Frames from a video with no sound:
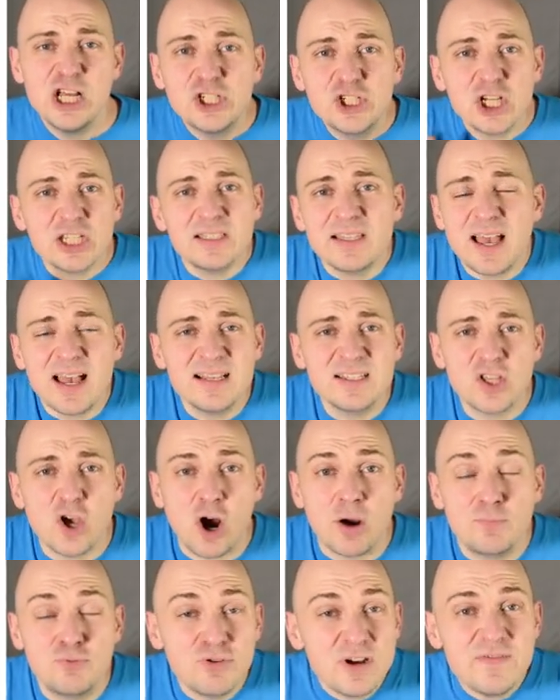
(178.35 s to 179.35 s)
Just as
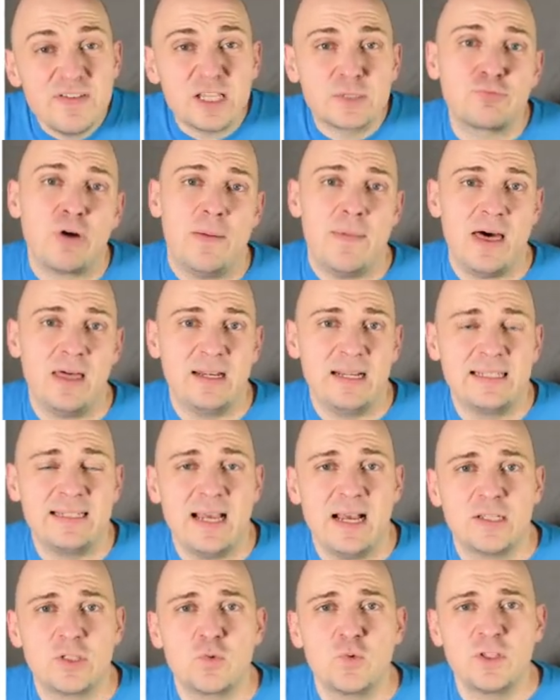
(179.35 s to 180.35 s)
our previous primality
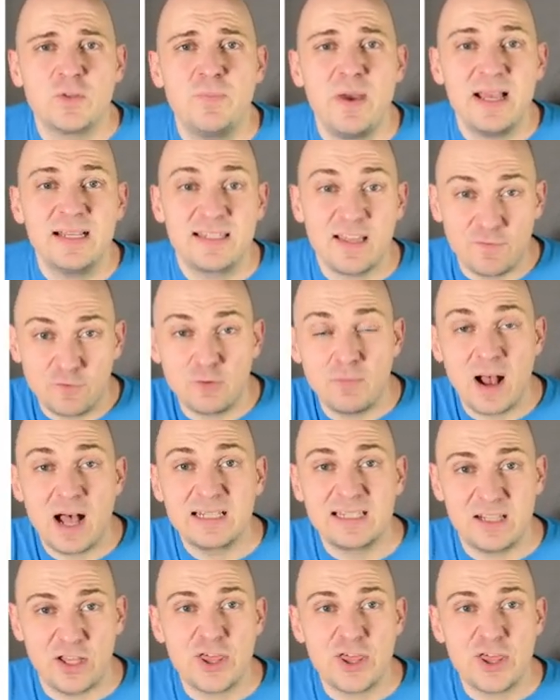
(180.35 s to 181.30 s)
test was based on Fermat's Little